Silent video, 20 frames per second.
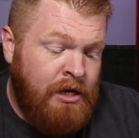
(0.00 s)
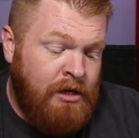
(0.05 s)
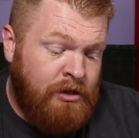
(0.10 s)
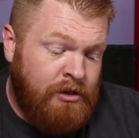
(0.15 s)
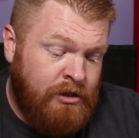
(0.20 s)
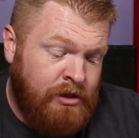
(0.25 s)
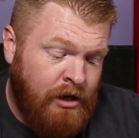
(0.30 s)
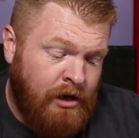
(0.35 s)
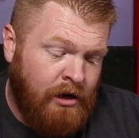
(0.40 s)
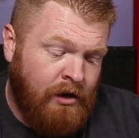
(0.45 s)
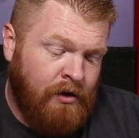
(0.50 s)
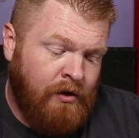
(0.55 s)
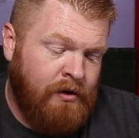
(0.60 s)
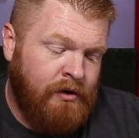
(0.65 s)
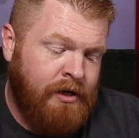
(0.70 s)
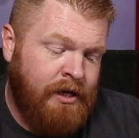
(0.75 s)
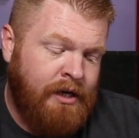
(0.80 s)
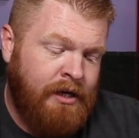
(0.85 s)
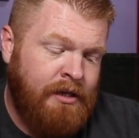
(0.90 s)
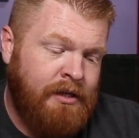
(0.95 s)
So,
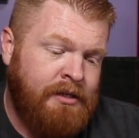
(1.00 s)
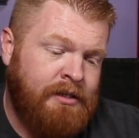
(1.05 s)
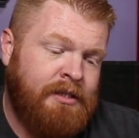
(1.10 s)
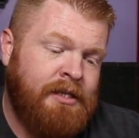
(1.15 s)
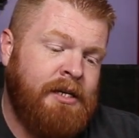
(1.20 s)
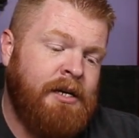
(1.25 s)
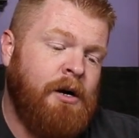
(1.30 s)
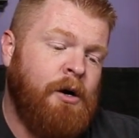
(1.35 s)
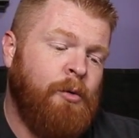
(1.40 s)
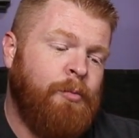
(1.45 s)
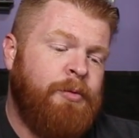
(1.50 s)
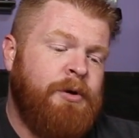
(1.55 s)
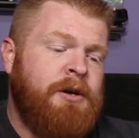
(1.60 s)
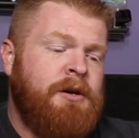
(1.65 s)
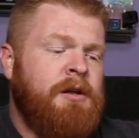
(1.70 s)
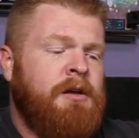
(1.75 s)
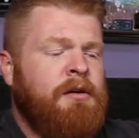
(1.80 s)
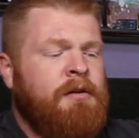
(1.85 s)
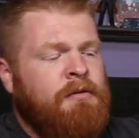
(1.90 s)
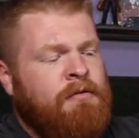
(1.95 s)
getting this thing
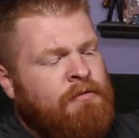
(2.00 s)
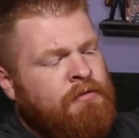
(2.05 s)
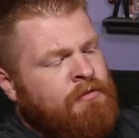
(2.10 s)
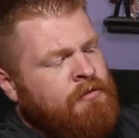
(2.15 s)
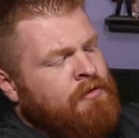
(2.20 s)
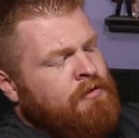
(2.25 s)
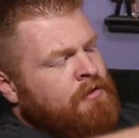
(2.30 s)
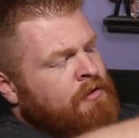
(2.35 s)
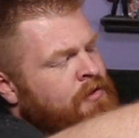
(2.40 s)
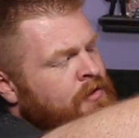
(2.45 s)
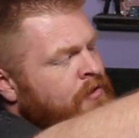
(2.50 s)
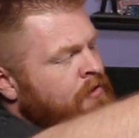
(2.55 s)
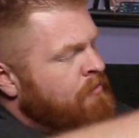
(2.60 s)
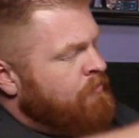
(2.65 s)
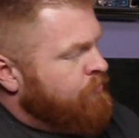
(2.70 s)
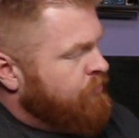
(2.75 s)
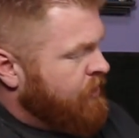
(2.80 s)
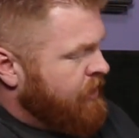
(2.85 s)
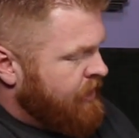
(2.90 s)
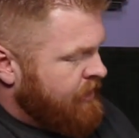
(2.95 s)
open,
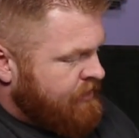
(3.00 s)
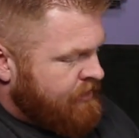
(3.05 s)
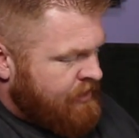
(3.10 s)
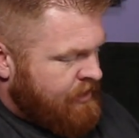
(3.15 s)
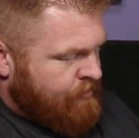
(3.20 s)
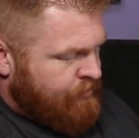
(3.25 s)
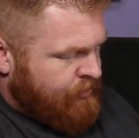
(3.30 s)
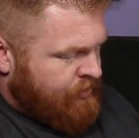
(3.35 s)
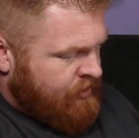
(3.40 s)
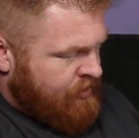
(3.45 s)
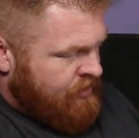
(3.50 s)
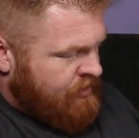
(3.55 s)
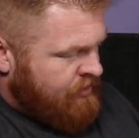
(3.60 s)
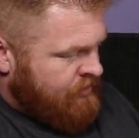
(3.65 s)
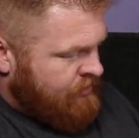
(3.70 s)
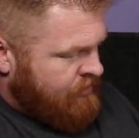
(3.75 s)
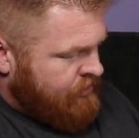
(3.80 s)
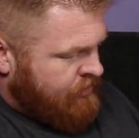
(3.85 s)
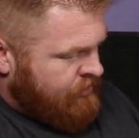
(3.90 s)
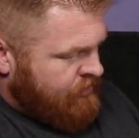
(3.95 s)
pretty simple.
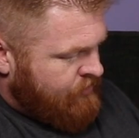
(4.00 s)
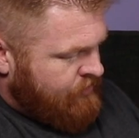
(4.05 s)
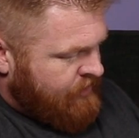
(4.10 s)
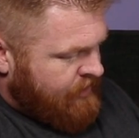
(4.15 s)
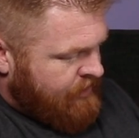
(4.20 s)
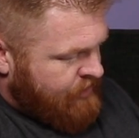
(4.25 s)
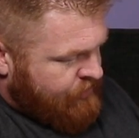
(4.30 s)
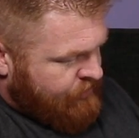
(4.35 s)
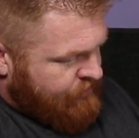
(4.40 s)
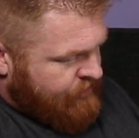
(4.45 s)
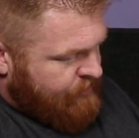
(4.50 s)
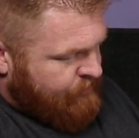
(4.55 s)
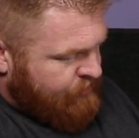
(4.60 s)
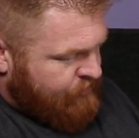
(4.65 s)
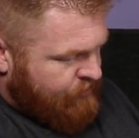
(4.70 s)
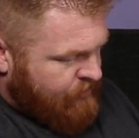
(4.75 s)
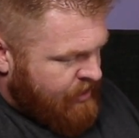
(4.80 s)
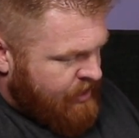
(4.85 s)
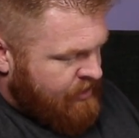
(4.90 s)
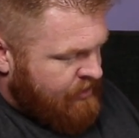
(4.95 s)
2 tear
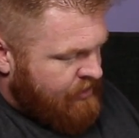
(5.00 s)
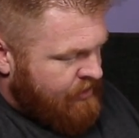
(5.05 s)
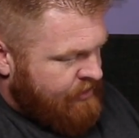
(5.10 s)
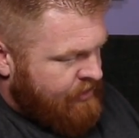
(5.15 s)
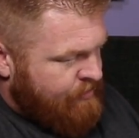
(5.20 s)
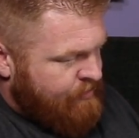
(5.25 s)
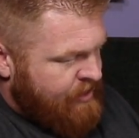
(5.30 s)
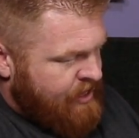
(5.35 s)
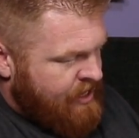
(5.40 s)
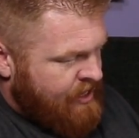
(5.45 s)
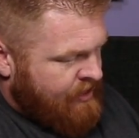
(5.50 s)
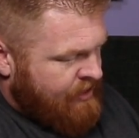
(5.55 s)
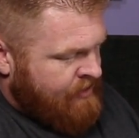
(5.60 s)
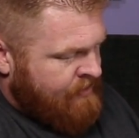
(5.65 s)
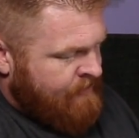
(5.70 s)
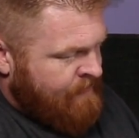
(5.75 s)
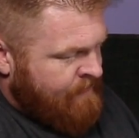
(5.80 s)
strips right along the back.